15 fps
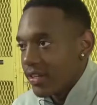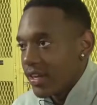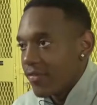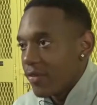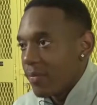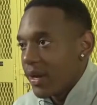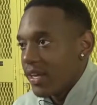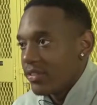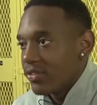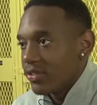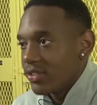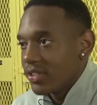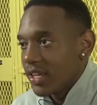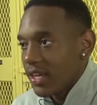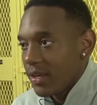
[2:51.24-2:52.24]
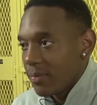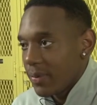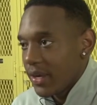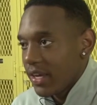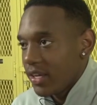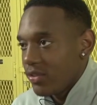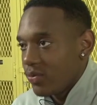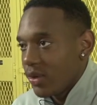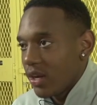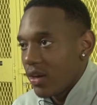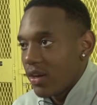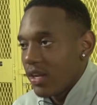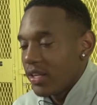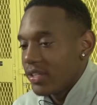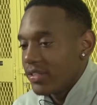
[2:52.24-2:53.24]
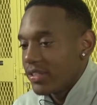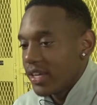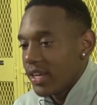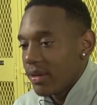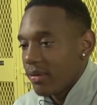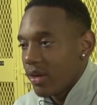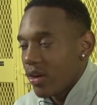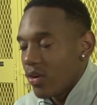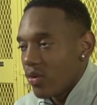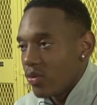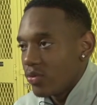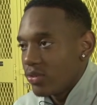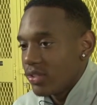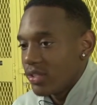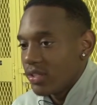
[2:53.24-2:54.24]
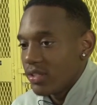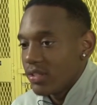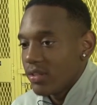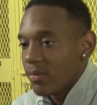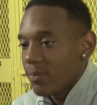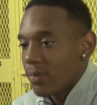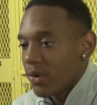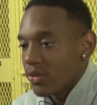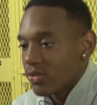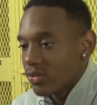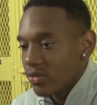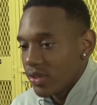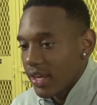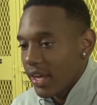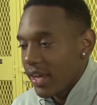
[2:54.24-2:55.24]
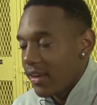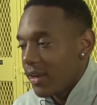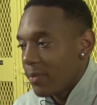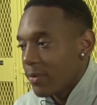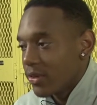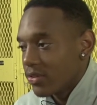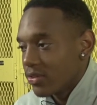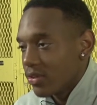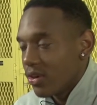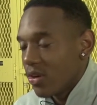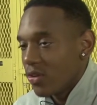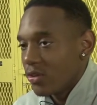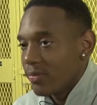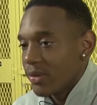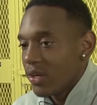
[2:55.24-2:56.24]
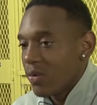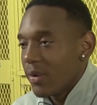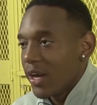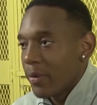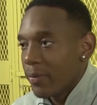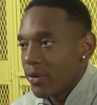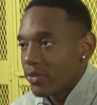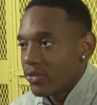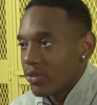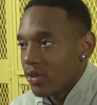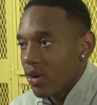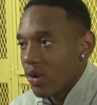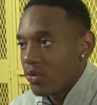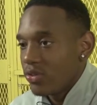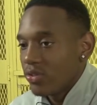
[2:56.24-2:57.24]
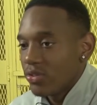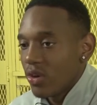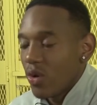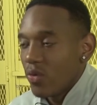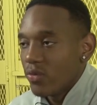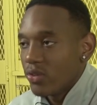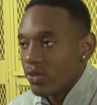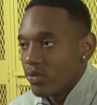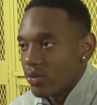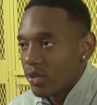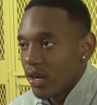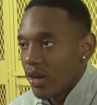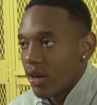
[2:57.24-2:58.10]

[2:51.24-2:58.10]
Everybody's on the same page. We all had the same goals. Personal, they had their personal goals, but nobody personal goals is overdoing